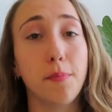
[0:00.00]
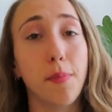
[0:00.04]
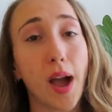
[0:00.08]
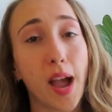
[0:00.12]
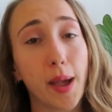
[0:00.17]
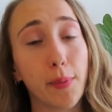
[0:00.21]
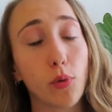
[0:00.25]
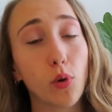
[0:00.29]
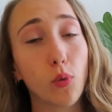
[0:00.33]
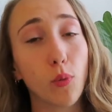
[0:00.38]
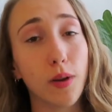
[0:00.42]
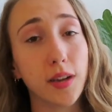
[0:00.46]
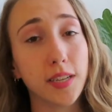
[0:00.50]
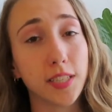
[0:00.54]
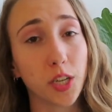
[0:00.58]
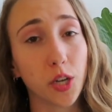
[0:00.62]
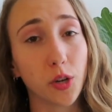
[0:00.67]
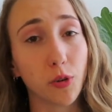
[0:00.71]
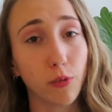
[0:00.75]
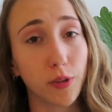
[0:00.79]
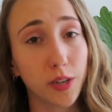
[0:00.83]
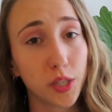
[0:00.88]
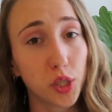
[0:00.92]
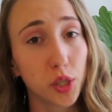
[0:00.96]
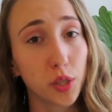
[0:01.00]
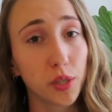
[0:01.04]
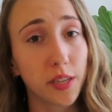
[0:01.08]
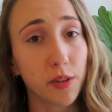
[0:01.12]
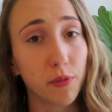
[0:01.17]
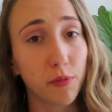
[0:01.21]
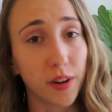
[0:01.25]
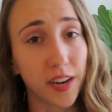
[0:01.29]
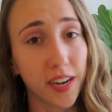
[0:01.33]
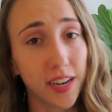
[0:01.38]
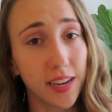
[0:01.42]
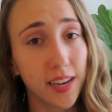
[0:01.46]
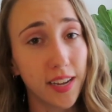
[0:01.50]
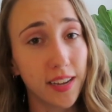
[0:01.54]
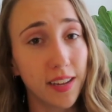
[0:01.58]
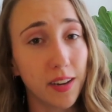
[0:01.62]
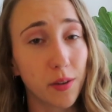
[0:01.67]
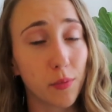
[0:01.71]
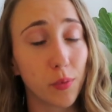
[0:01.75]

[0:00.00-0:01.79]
Bible was originally written in.